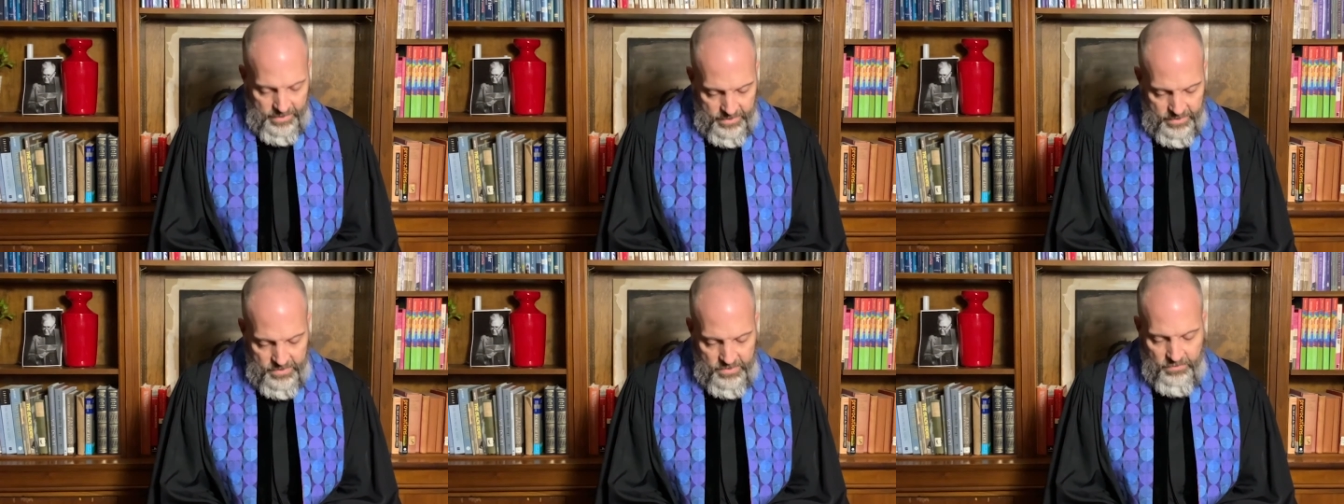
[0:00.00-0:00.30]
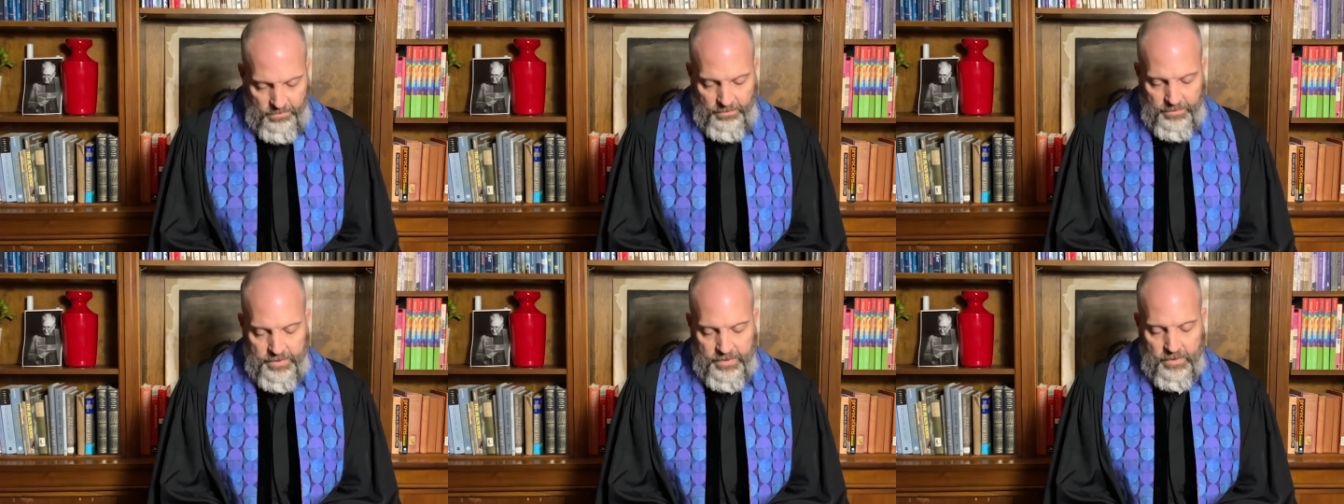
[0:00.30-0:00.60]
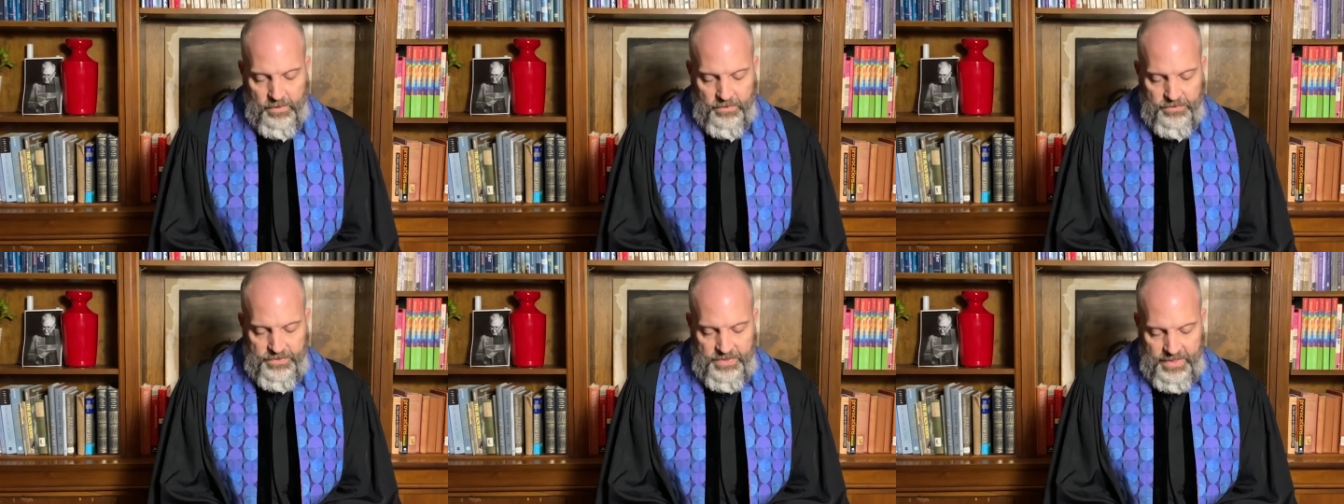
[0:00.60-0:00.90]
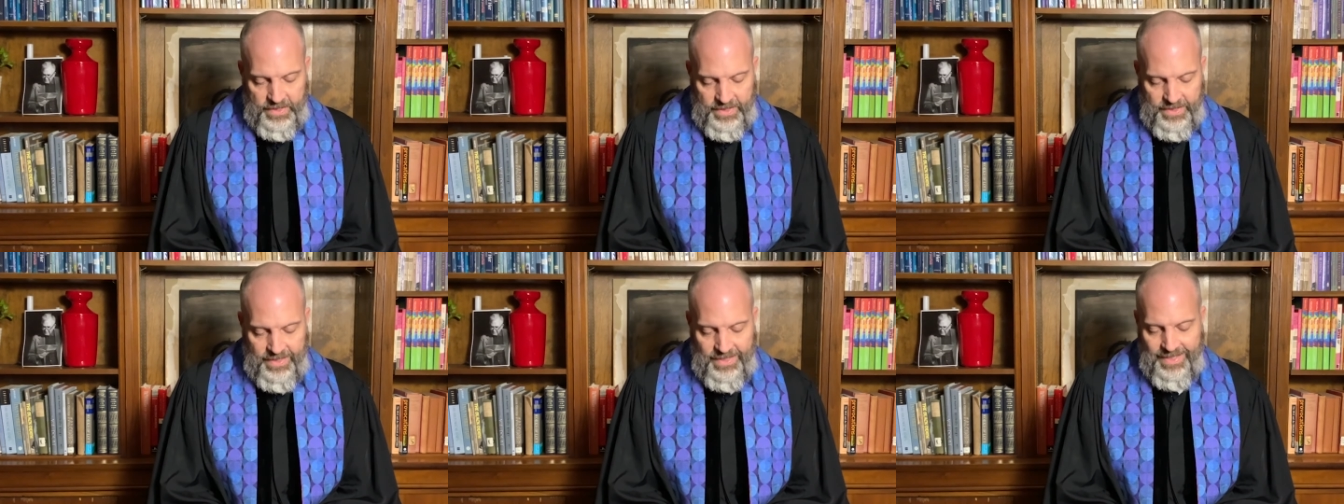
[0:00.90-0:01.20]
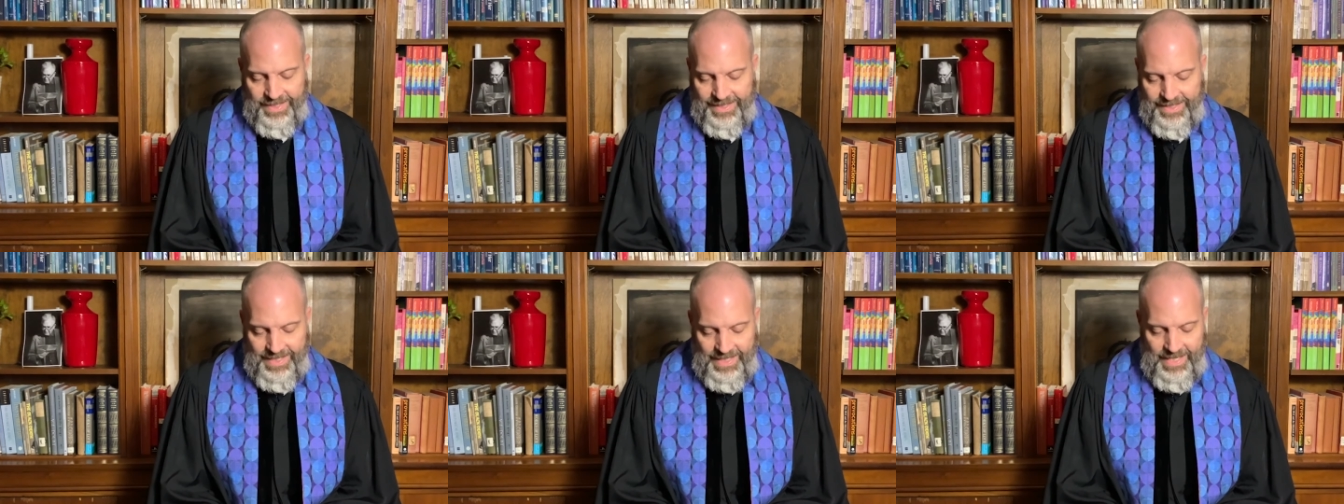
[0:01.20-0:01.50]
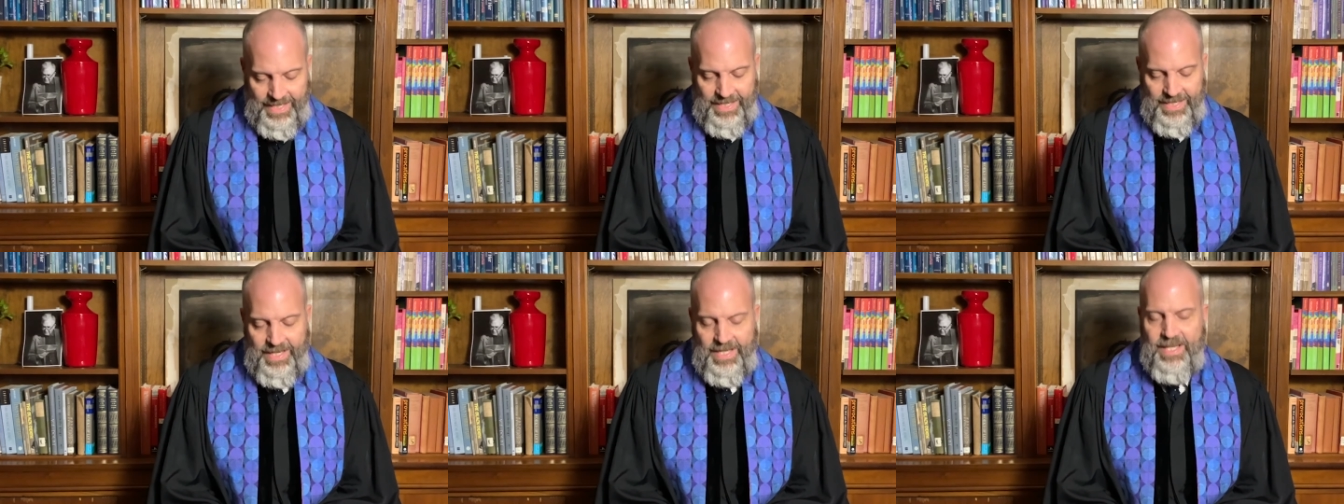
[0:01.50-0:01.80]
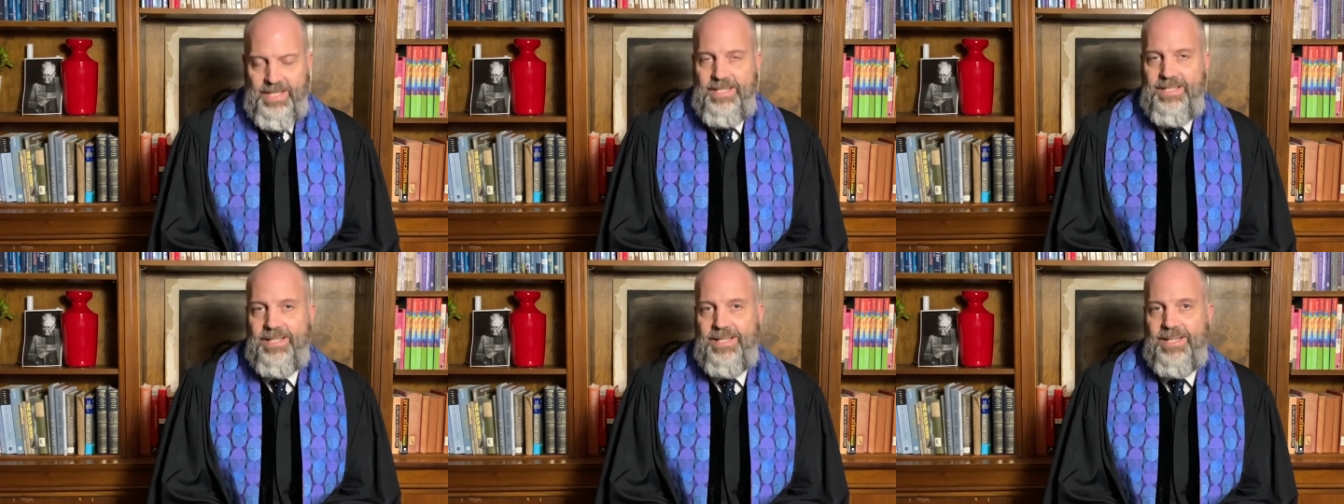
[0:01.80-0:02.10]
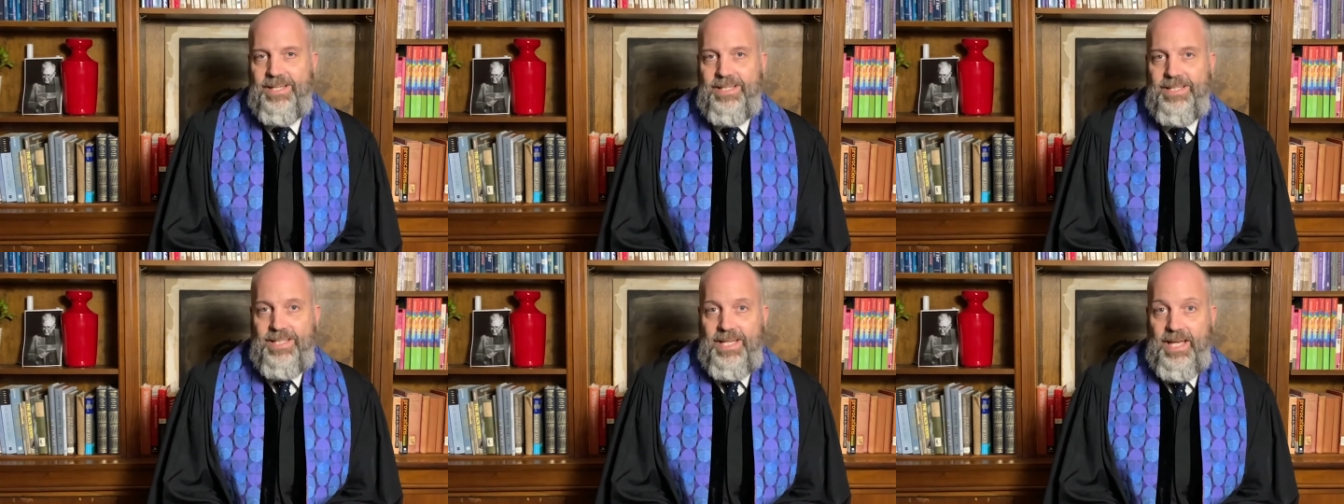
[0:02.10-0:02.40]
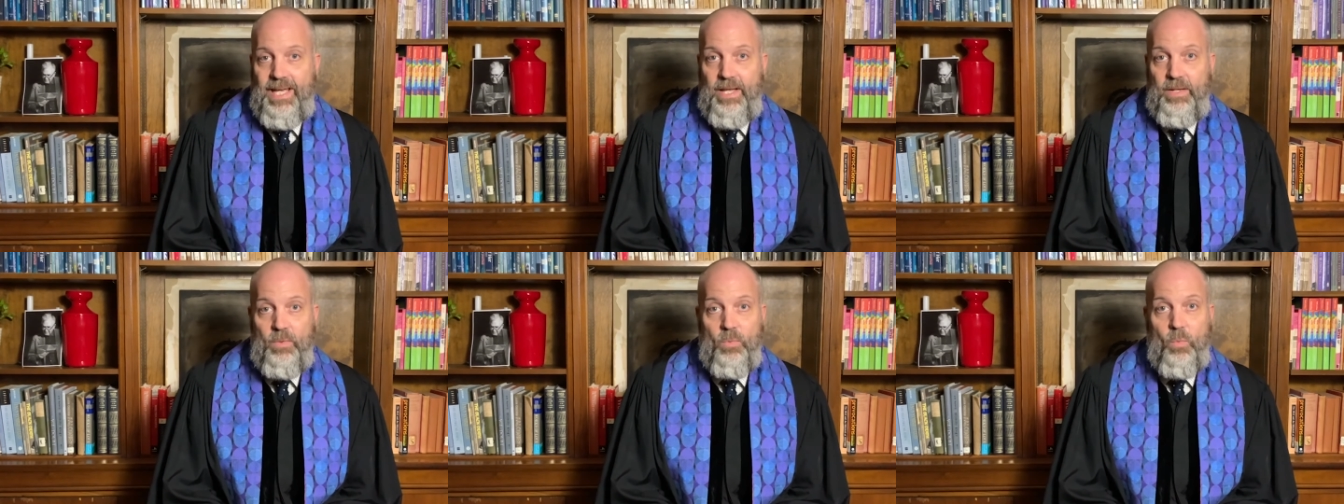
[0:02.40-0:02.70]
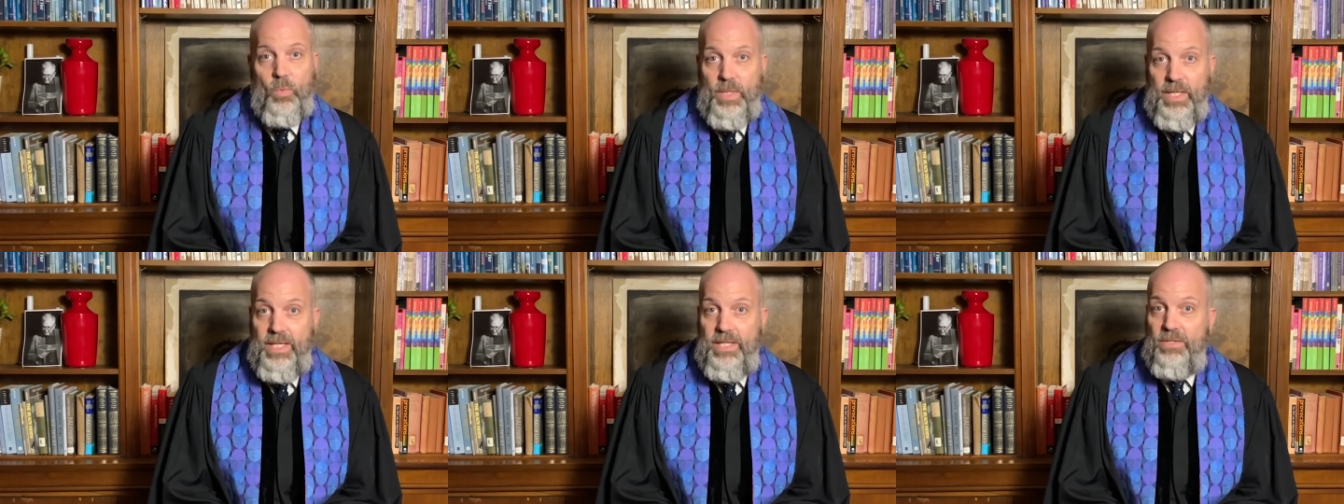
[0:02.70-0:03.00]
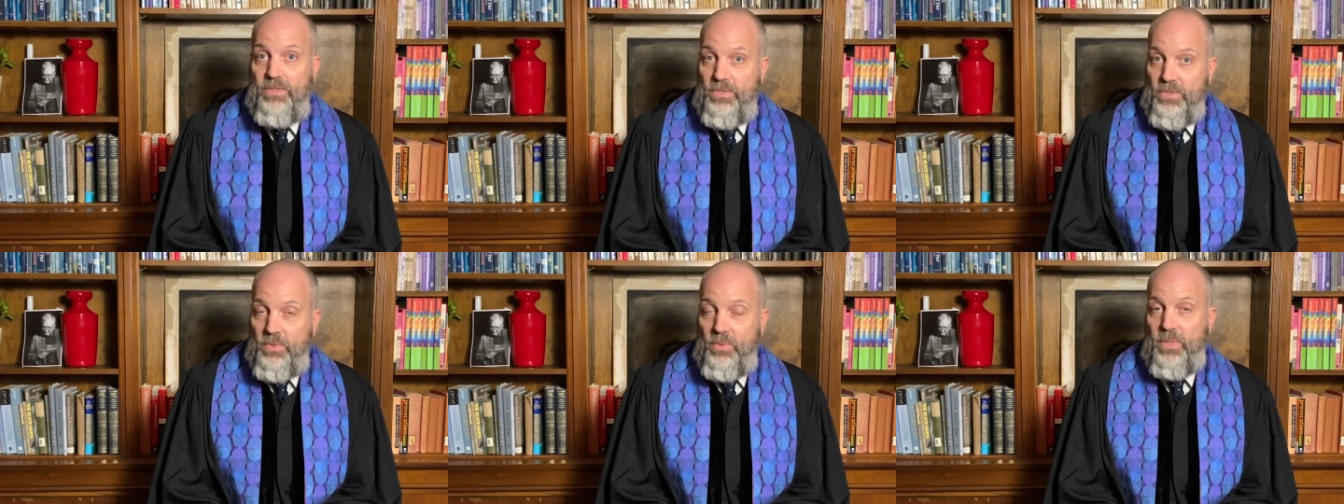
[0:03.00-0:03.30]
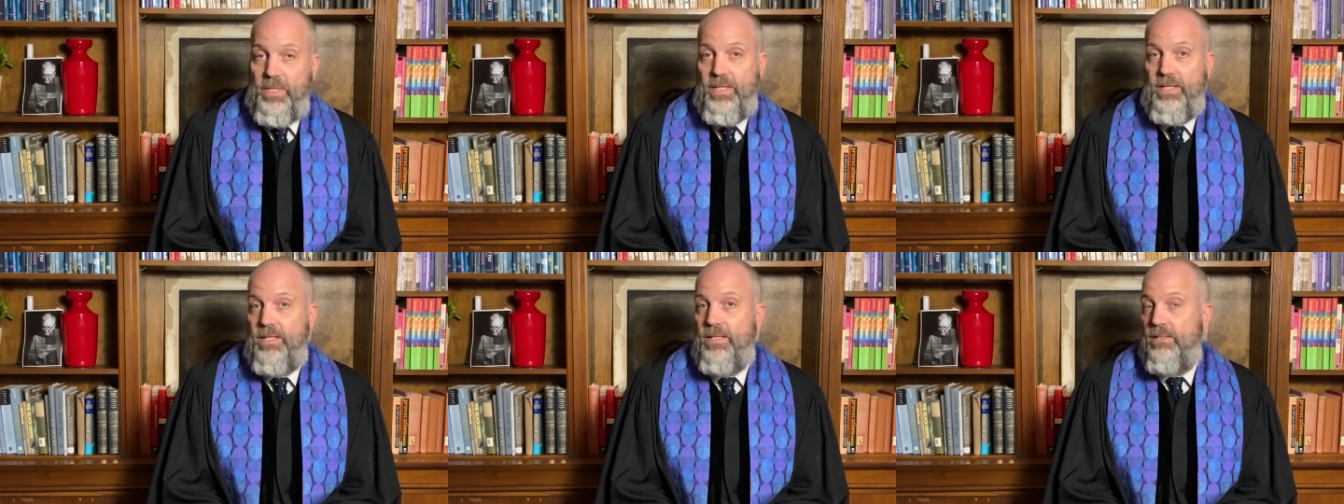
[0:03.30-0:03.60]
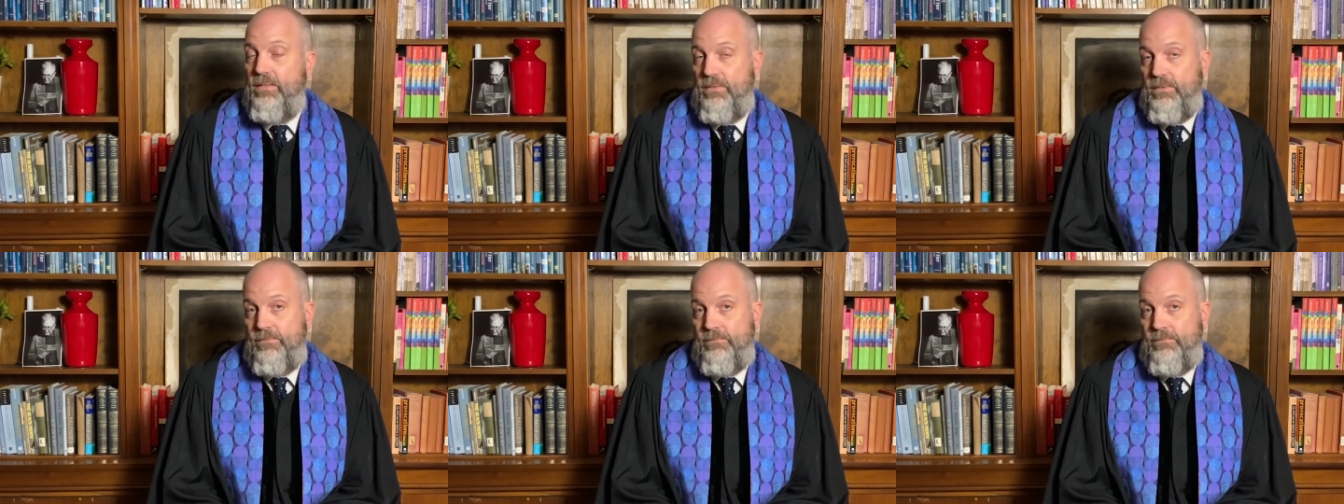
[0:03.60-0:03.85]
Israel did it again and again. We do it.